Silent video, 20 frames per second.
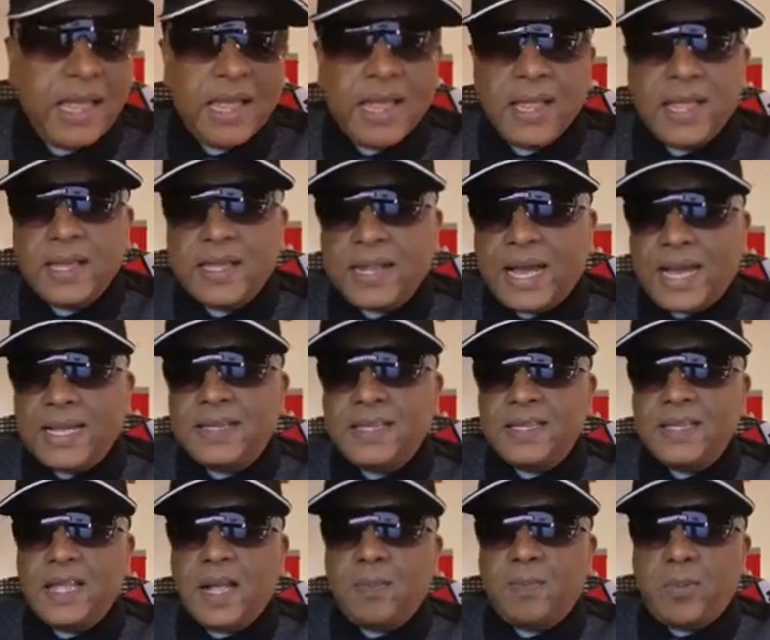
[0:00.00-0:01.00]
And I
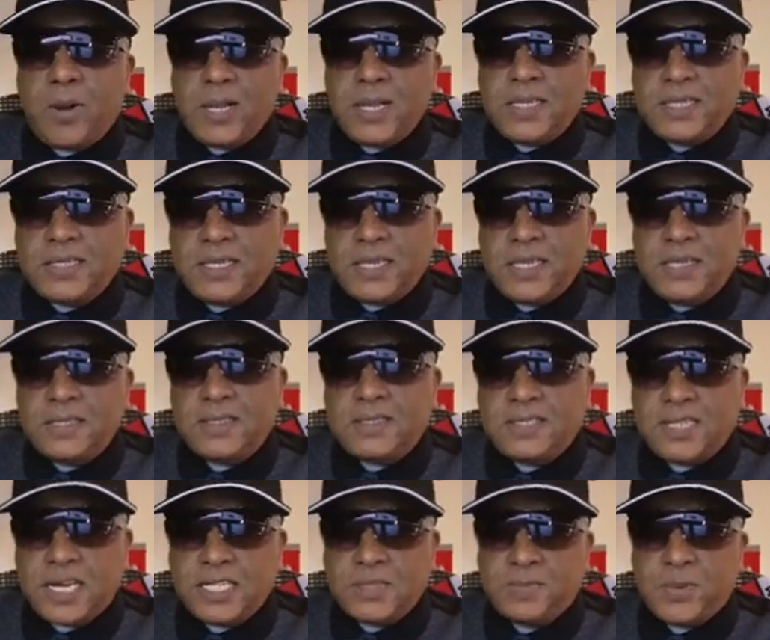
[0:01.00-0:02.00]
think the apology is
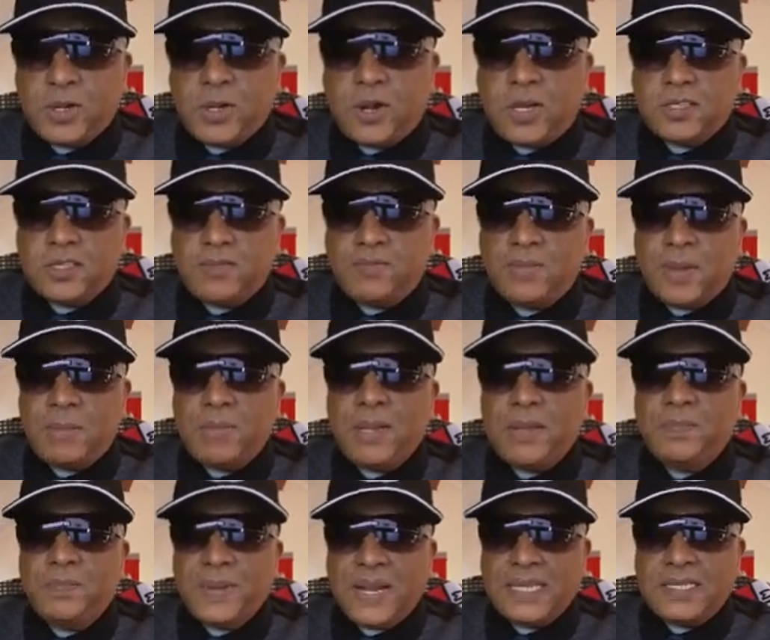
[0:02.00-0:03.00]
just because of
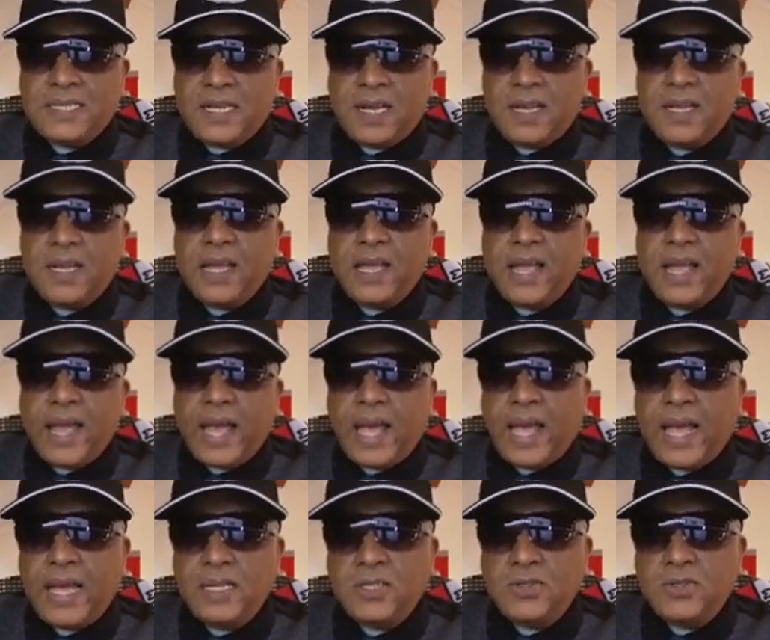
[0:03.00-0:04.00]
public pressure
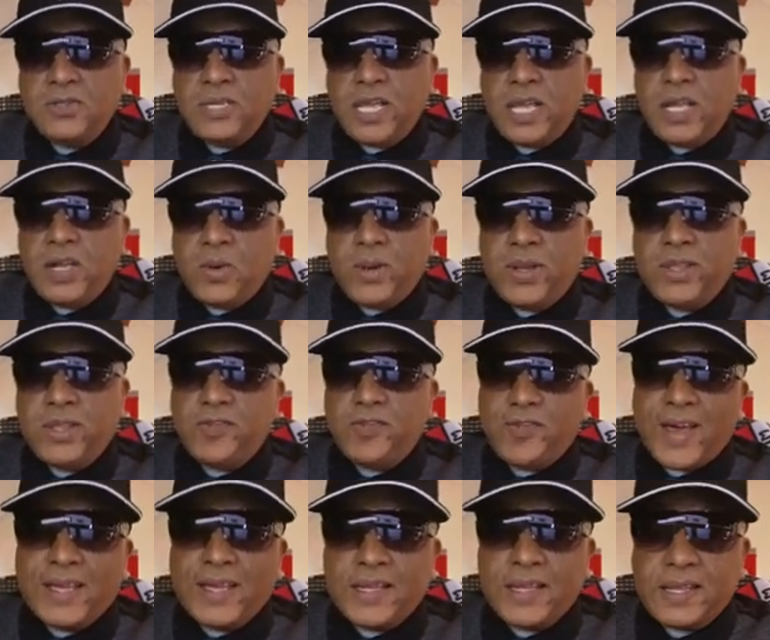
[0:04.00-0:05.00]
and to take away the
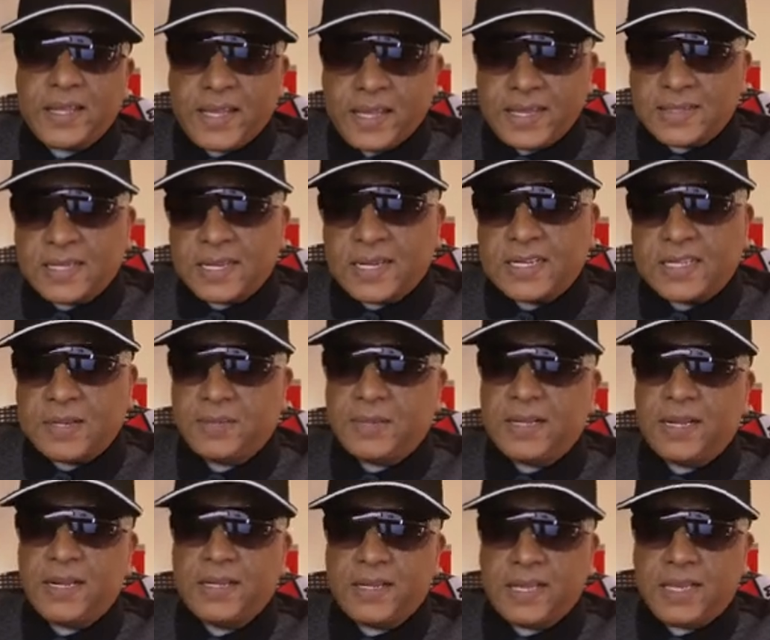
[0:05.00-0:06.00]
fact that there is a
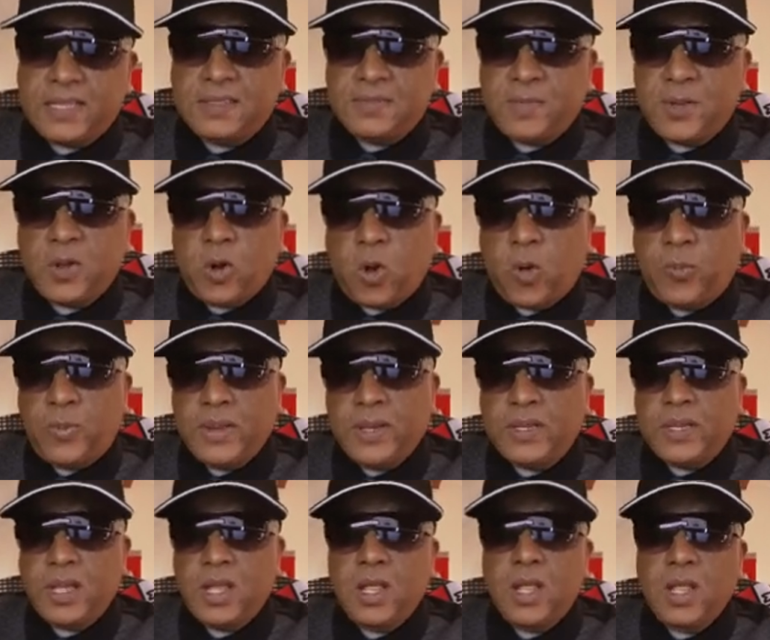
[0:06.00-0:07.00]
criminal case being opened.